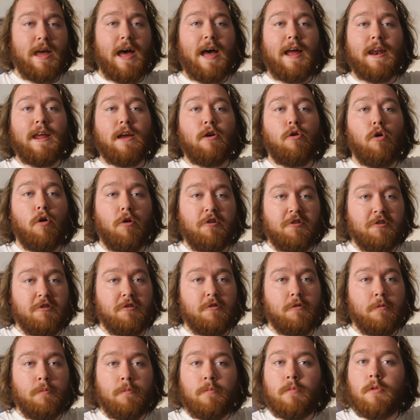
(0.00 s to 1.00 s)
and it
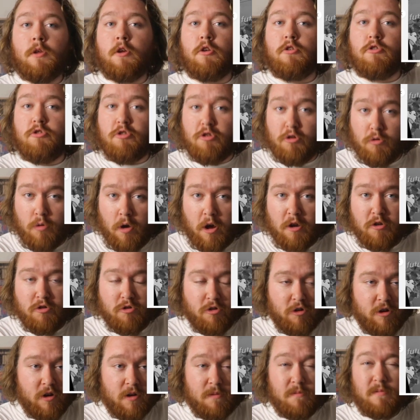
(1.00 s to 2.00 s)
cost
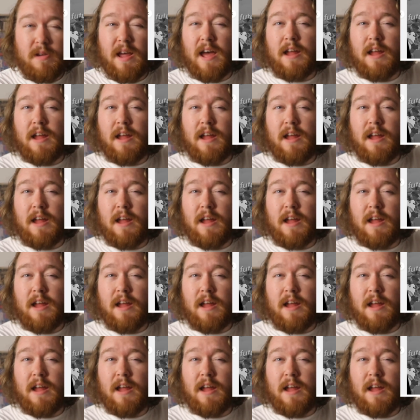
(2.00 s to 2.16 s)
£250.